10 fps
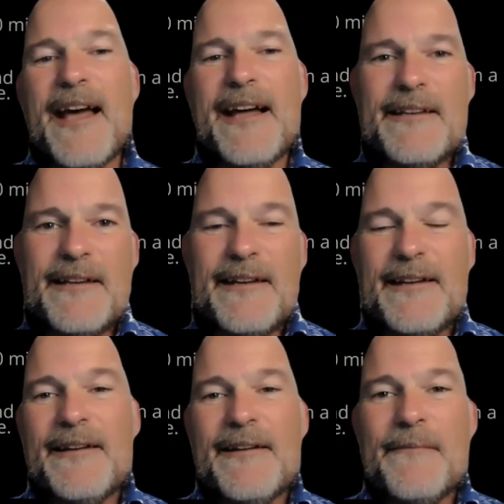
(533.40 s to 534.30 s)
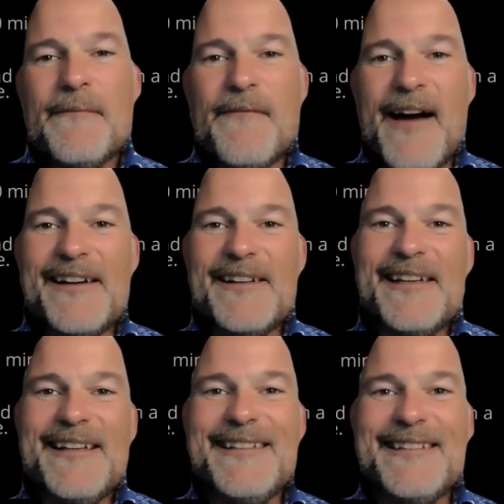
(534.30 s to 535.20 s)
And then
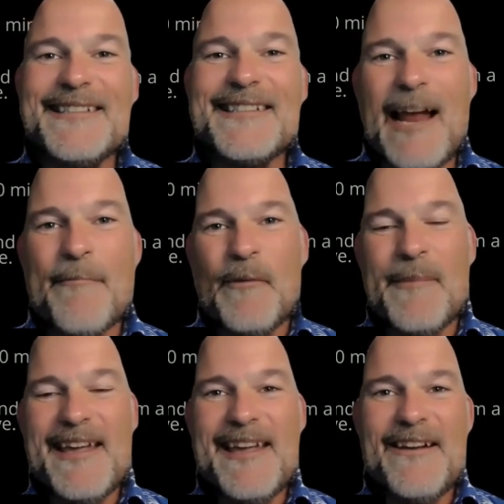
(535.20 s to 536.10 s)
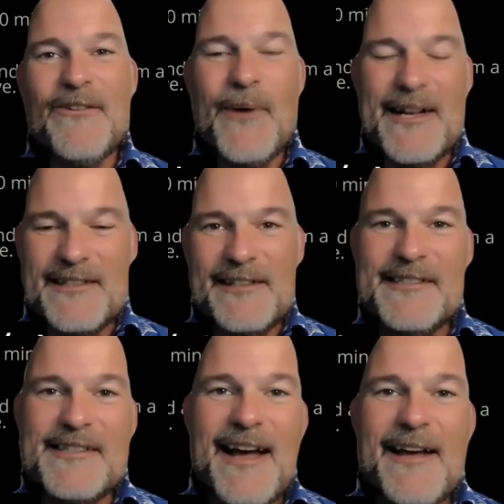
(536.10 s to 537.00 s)
finally, disciple making,
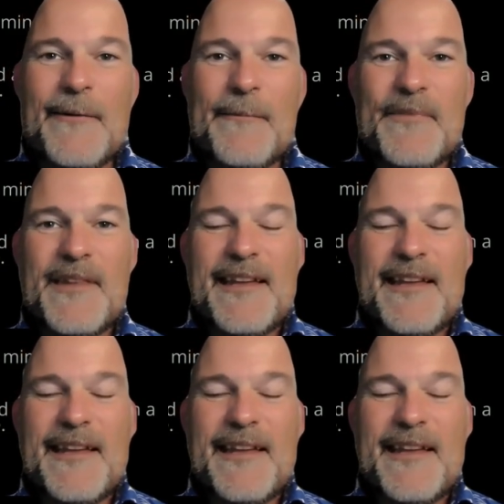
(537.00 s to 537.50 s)
Wesley style.